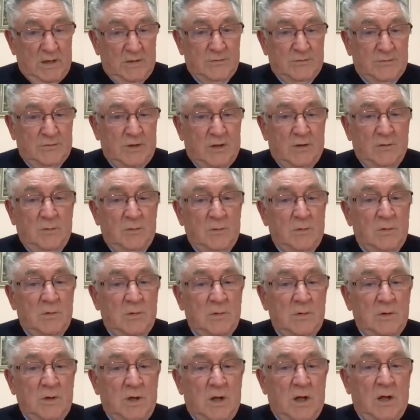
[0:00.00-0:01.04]
And so
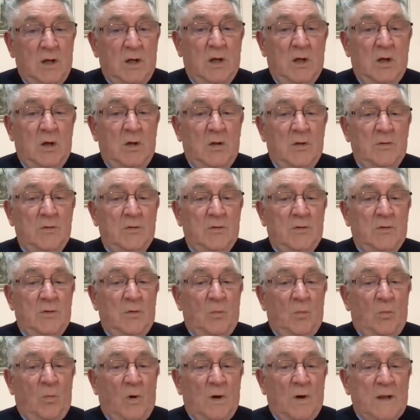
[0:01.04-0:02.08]

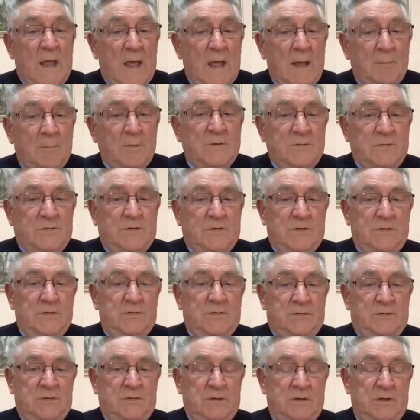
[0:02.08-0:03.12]
what happens
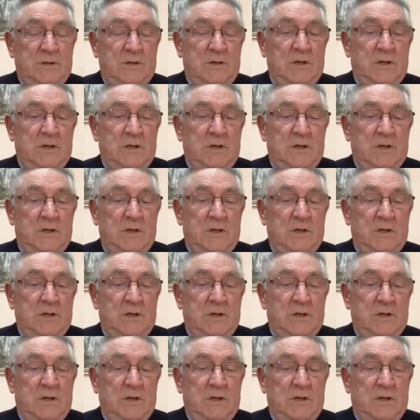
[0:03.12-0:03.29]
is